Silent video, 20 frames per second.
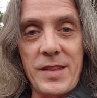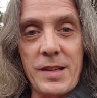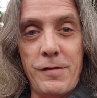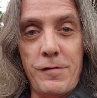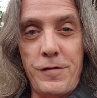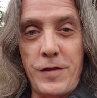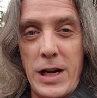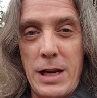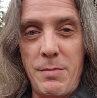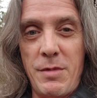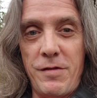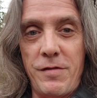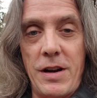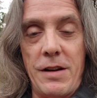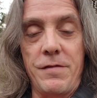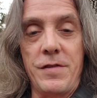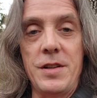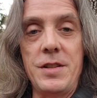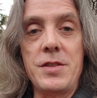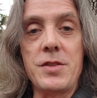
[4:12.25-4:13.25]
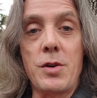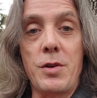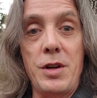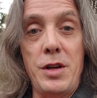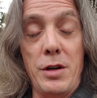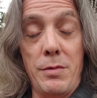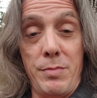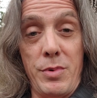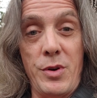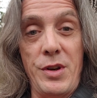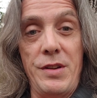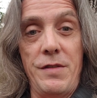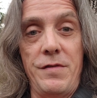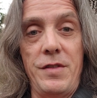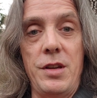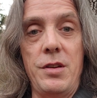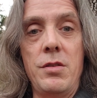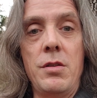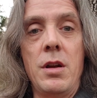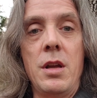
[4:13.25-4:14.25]
frame of reference or your point of
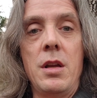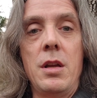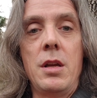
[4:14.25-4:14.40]
view,